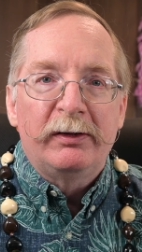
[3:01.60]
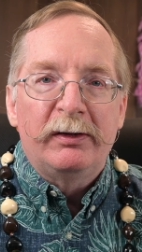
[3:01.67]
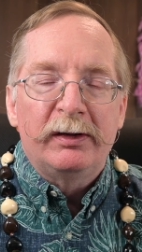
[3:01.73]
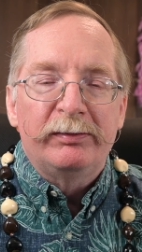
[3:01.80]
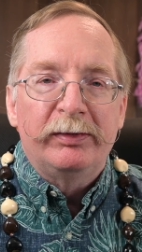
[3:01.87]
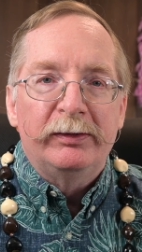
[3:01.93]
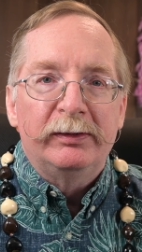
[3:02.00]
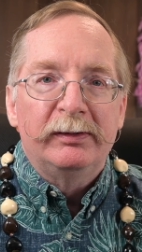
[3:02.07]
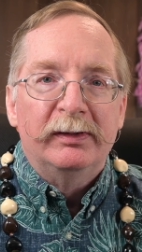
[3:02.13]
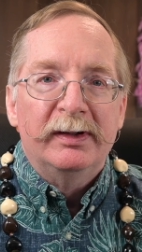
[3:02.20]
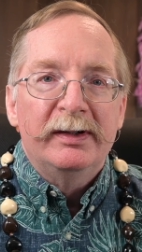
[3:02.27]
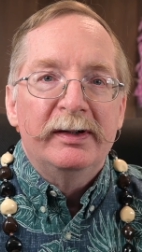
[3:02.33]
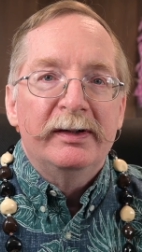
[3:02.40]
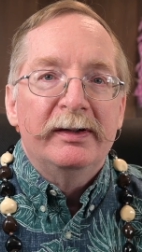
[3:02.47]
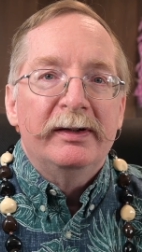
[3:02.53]
lawful,
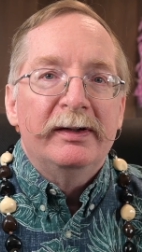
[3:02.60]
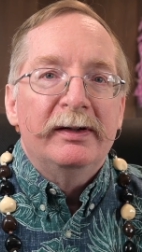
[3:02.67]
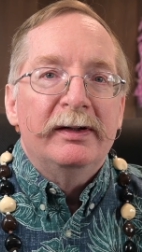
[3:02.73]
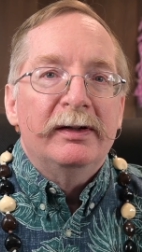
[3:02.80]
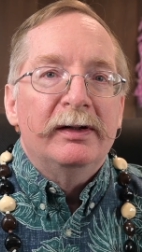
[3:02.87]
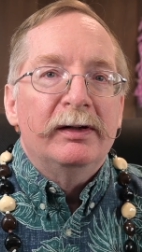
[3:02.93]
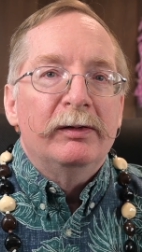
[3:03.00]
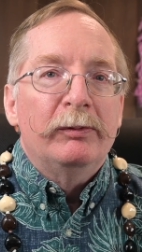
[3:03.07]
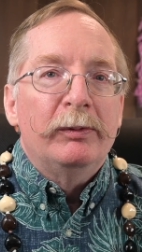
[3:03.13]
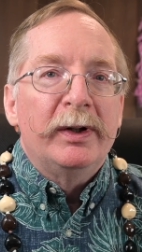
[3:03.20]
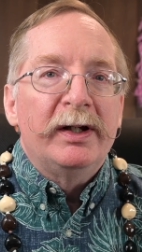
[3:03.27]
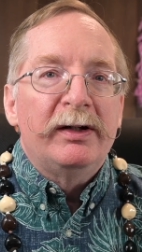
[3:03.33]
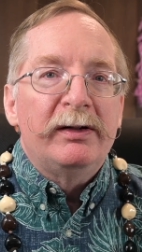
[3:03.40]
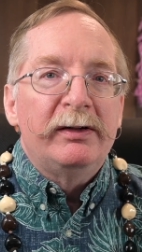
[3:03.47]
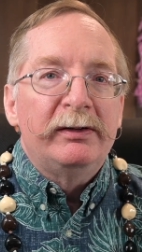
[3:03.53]

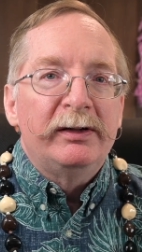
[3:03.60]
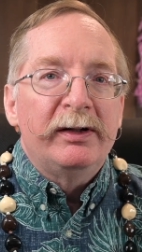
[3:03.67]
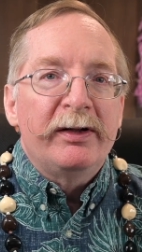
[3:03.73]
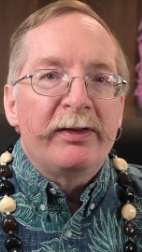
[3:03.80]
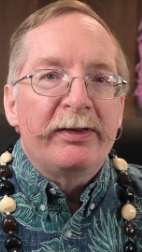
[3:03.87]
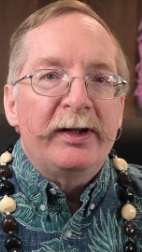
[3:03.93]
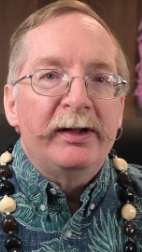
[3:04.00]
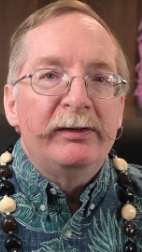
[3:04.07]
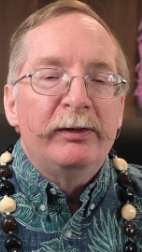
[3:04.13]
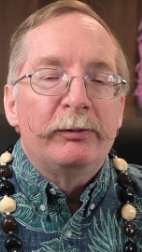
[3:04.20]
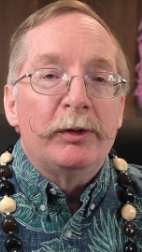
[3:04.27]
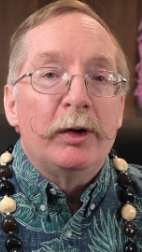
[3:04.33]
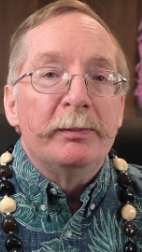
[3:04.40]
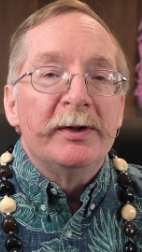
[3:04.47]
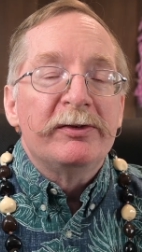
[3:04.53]
well, then the
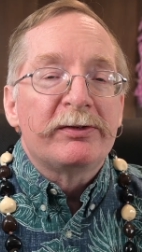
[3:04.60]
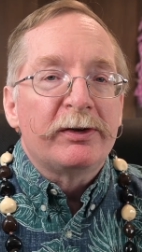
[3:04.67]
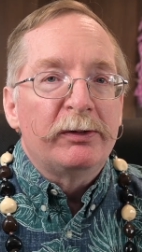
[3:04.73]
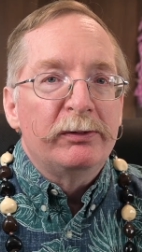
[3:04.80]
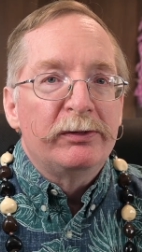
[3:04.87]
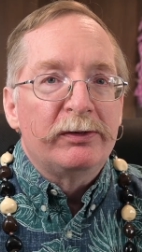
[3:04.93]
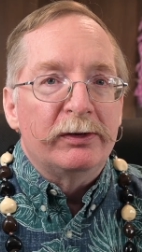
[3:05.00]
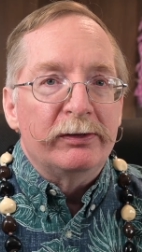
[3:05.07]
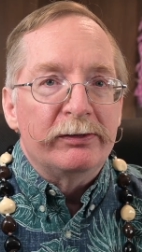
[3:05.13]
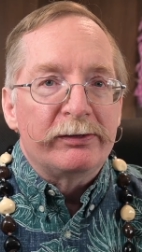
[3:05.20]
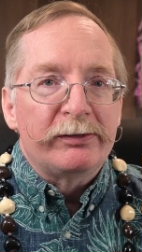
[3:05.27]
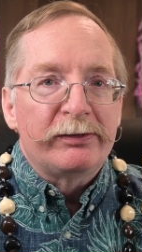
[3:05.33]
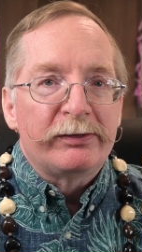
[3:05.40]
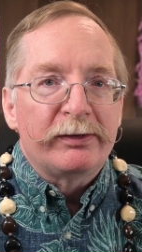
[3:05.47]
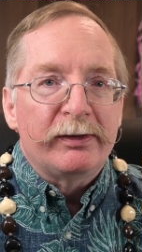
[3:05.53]
Roman
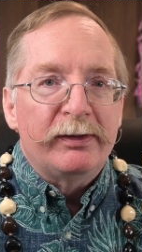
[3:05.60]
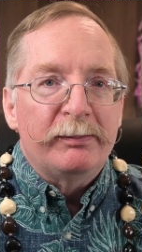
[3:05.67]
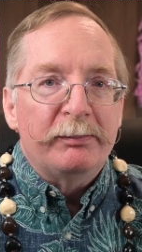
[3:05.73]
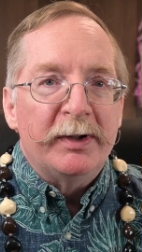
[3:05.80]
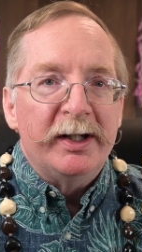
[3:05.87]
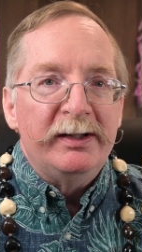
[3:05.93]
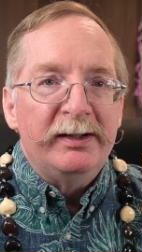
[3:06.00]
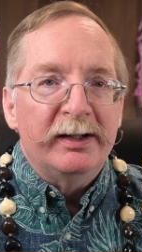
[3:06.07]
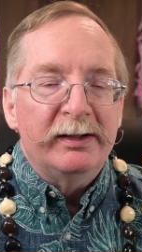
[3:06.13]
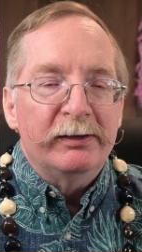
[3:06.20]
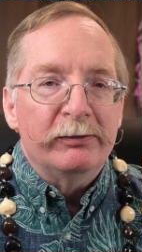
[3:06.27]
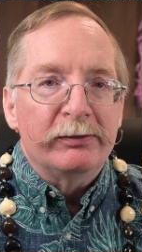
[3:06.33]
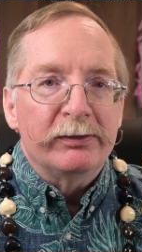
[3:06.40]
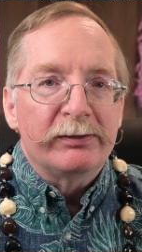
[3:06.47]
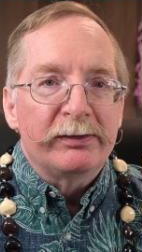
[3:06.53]
soldiers might get
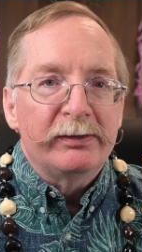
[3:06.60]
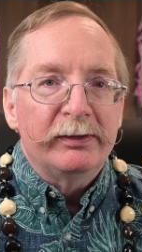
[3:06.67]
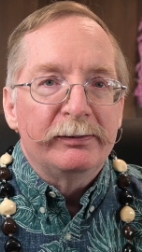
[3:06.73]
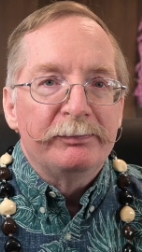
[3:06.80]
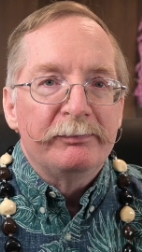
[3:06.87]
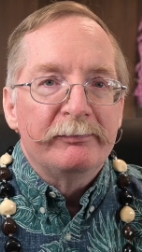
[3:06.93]
interested.